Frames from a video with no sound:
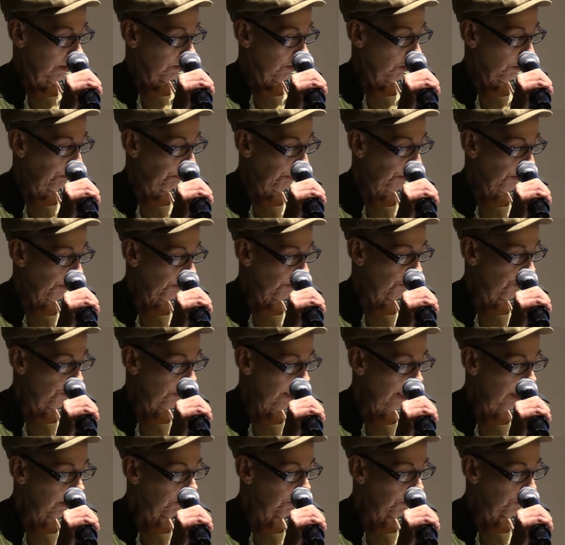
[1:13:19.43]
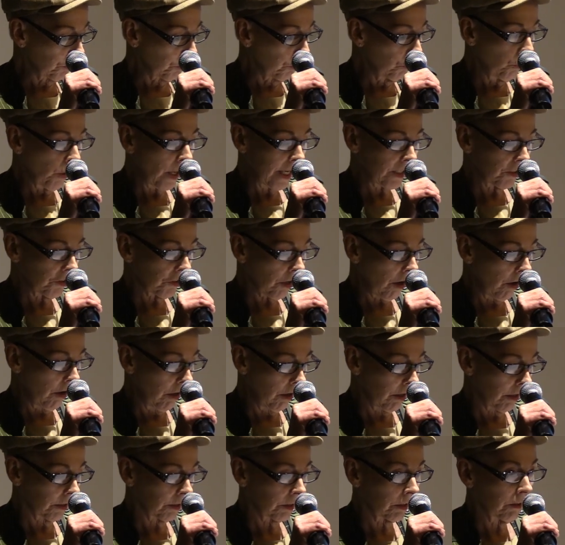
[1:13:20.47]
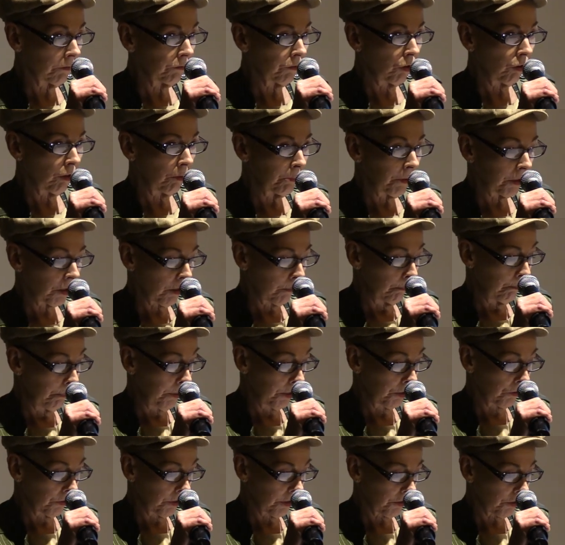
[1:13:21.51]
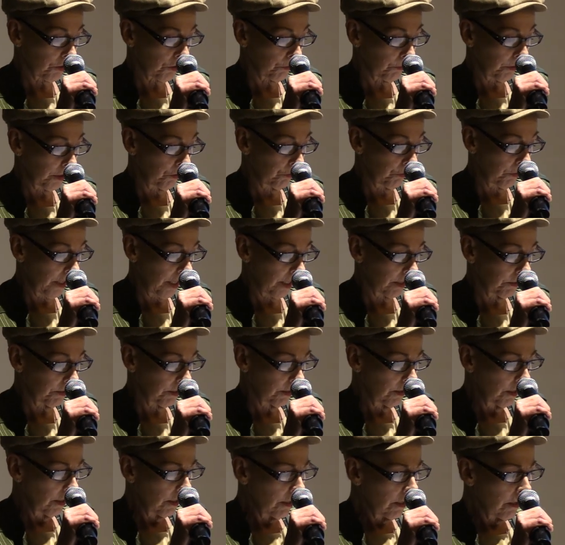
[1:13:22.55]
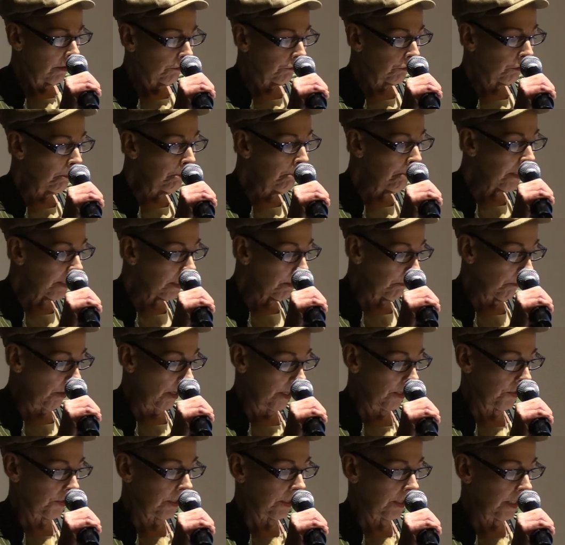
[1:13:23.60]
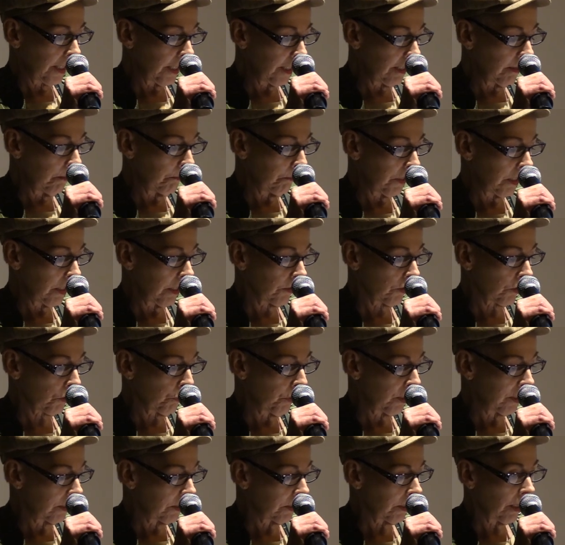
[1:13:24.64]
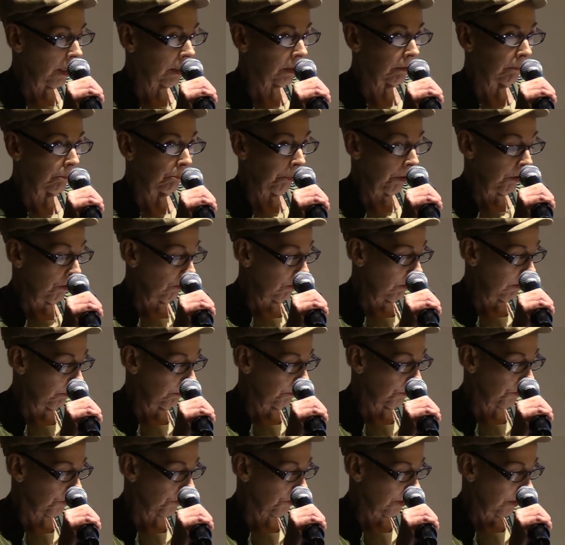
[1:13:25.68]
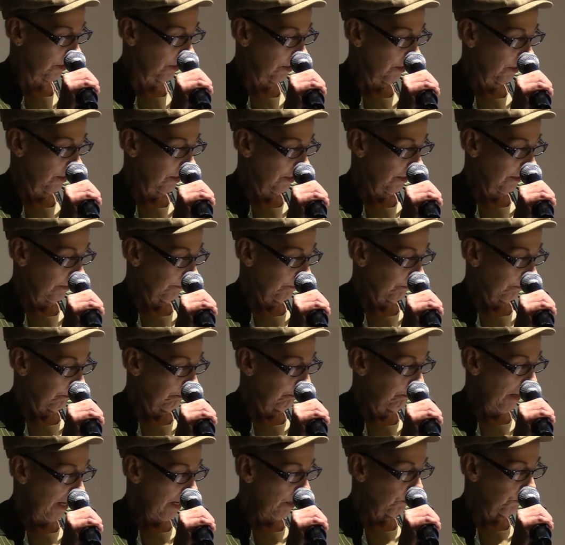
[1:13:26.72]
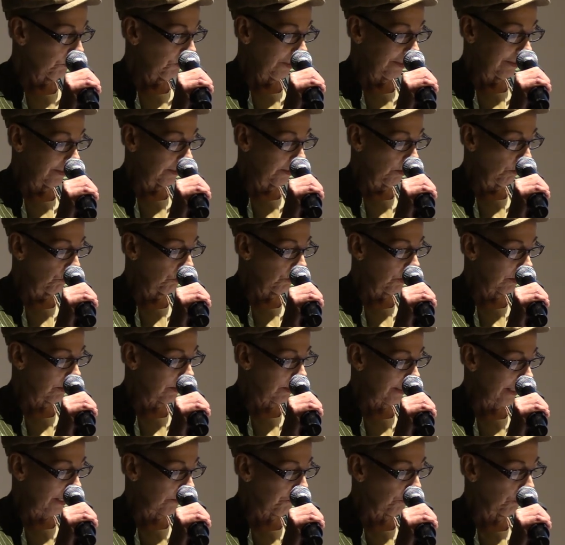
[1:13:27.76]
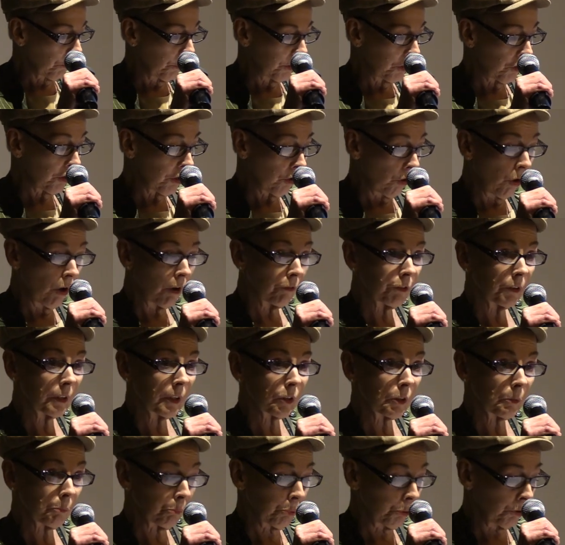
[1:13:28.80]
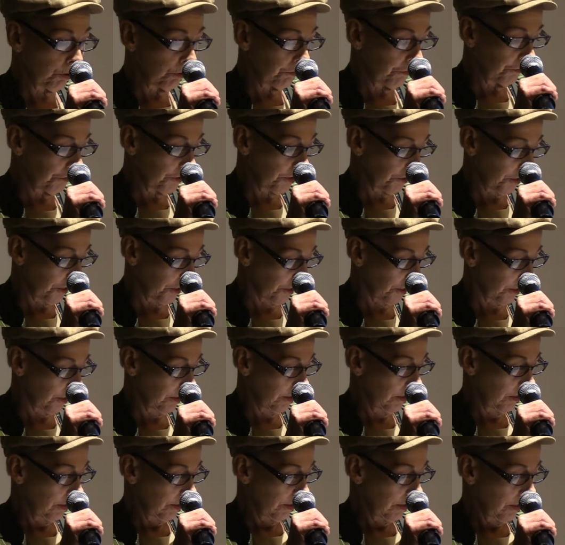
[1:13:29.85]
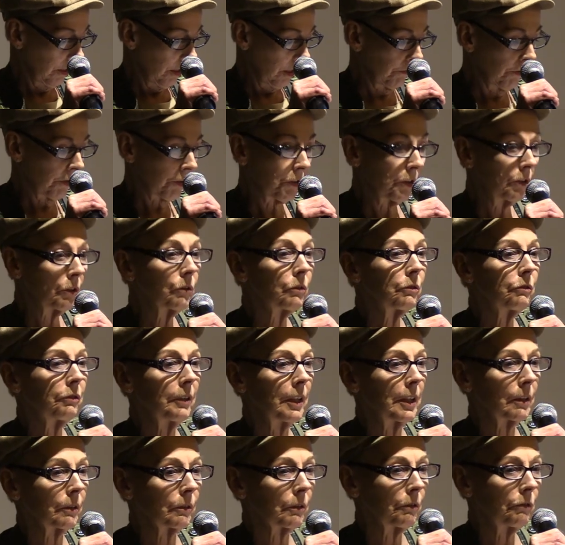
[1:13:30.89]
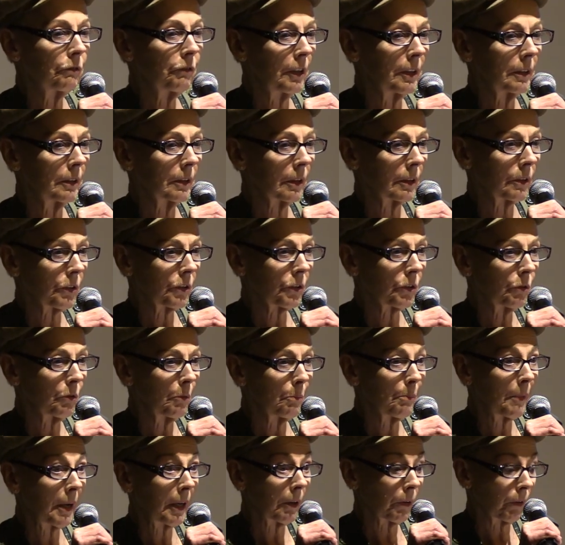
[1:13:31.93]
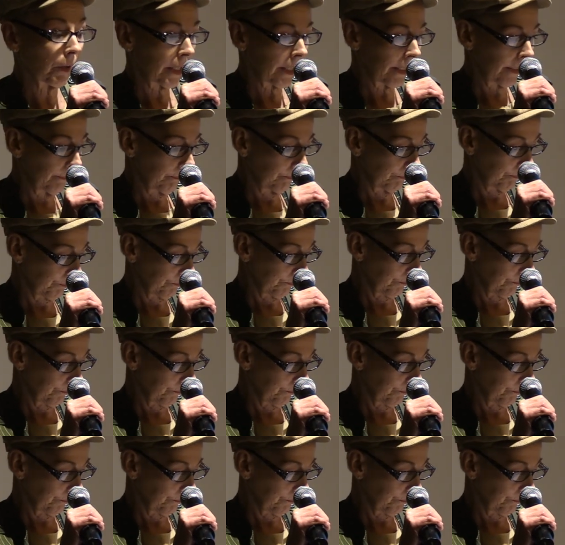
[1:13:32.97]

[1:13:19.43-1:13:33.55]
to purge Elinor White's heart of all but the bitterest regret for minimizing him and his quintet of poems bound in gilded leather, which he offered as proof to her of his newfound fitness to marry.